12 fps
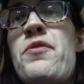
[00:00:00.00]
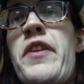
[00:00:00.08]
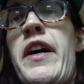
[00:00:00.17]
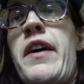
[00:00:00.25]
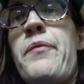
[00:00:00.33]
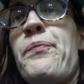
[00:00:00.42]

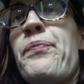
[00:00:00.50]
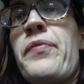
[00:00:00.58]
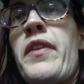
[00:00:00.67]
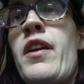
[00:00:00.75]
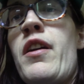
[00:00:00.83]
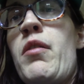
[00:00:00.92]
that,
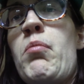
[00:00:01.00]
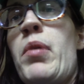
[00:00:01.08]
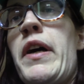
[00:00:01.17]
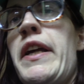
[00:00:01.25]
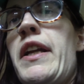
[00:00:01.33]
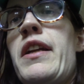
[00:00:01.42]

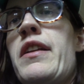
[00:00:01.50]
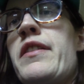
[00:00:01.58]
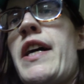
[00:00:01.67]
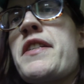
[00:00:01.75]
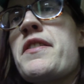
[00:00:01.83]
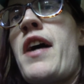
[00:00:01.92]
but
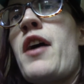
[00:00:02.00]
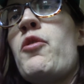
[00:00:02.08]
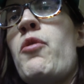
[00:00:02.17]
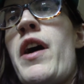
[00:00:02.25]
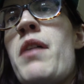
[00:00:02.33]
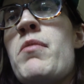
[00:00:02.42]
that's not
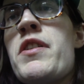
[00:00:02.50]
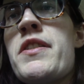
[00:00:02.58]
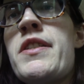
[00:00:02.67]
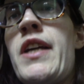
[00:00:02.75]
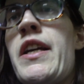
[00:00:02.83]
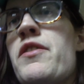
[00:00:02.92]
who I am on
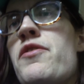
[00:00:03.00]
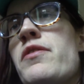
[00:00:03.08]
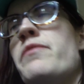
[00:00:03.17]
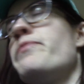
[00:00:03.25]
stage.